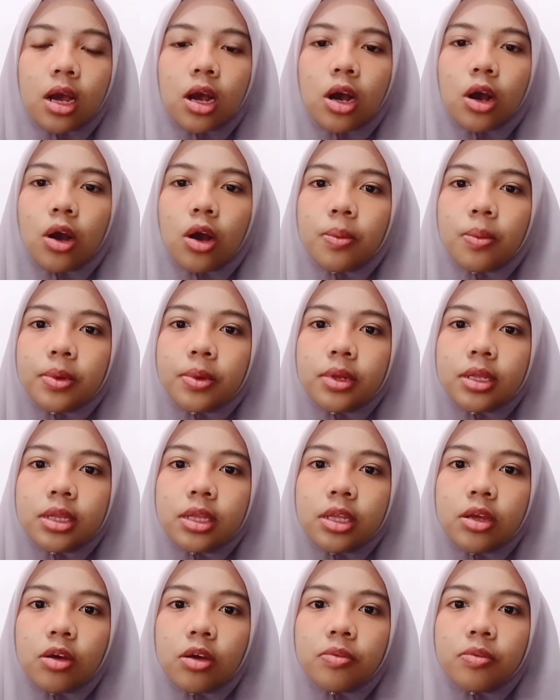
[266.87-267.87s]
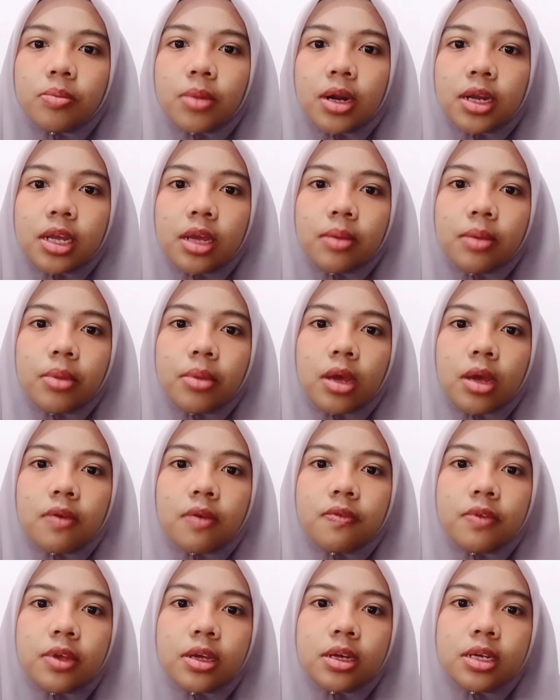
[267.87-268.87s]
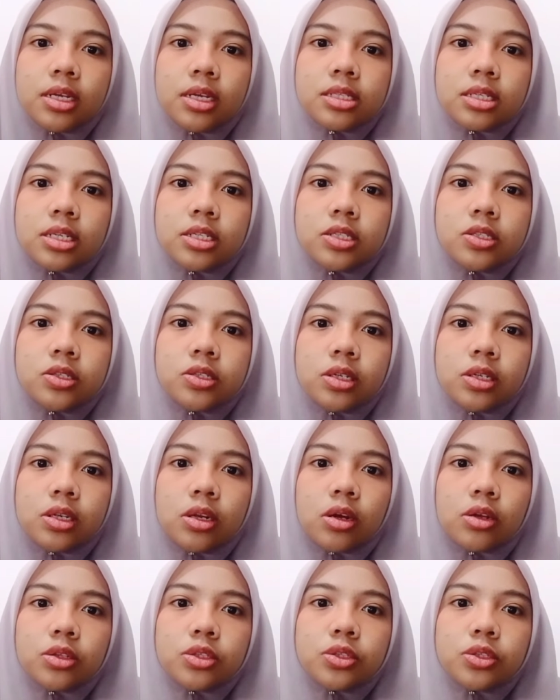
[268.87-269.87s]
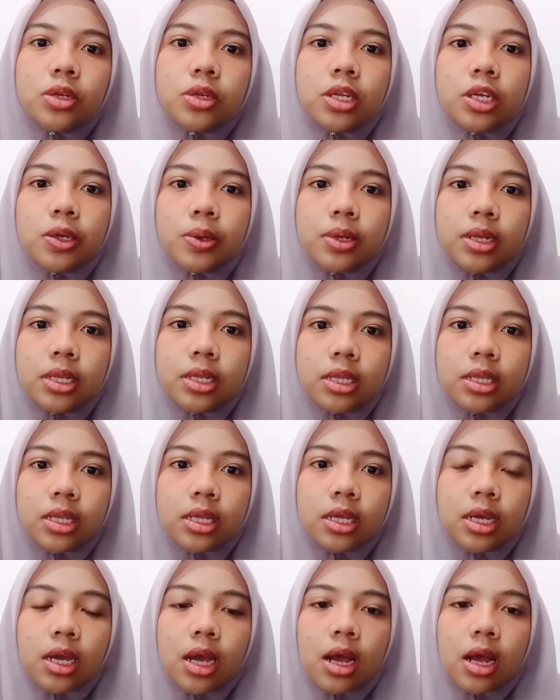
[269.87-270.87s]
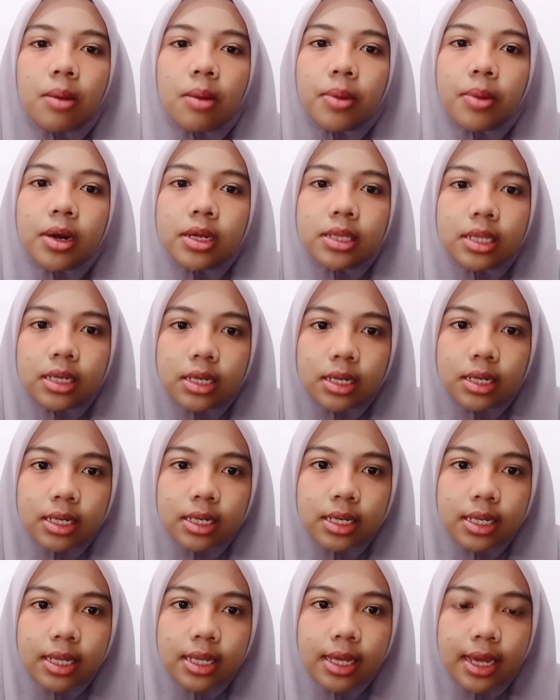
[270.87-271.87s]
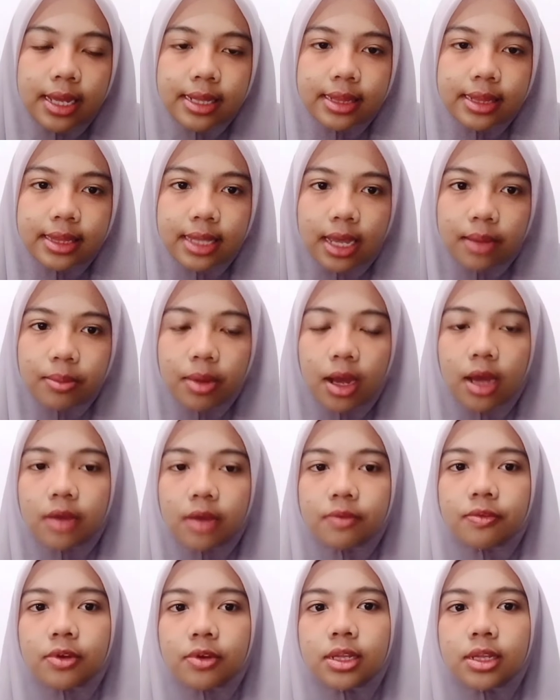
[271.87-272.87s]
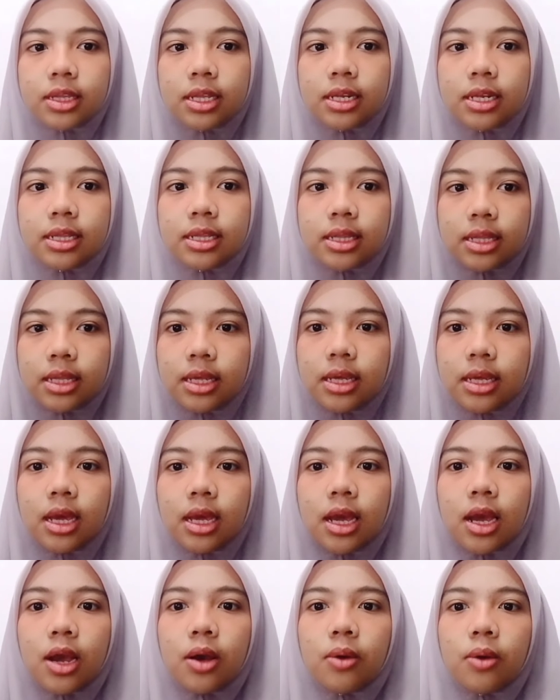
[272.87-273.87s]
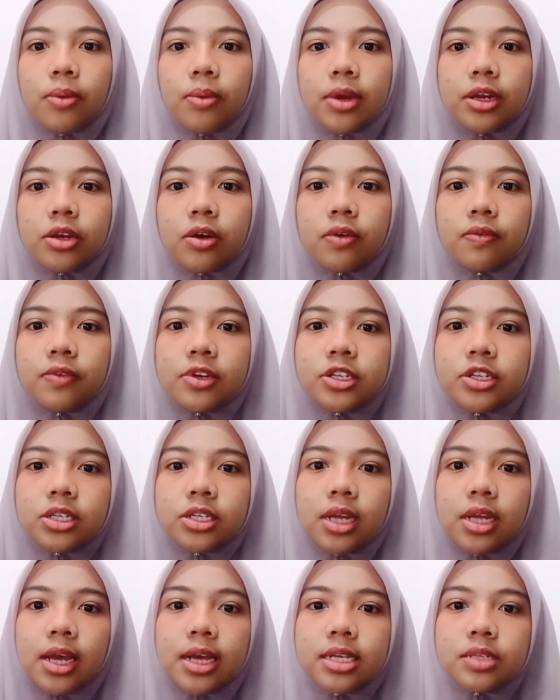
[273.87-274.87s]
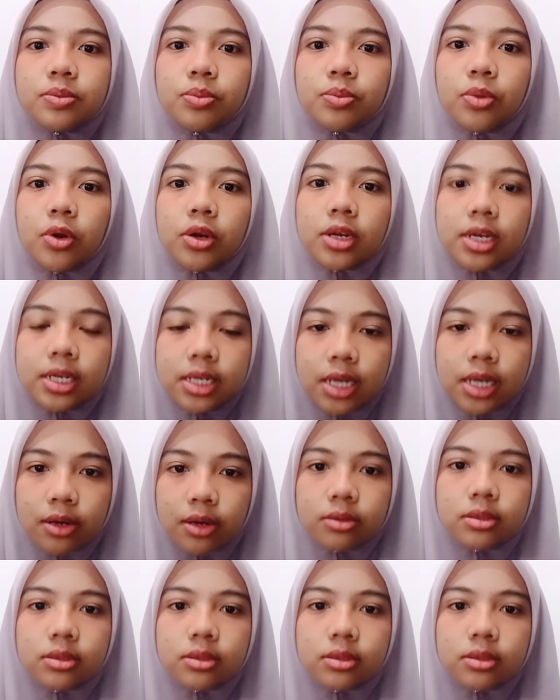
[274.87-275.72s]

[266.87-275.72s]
Homogeneity of market behavior is a threat to liquidity, particularly at time-high volatility when conversion has broken down.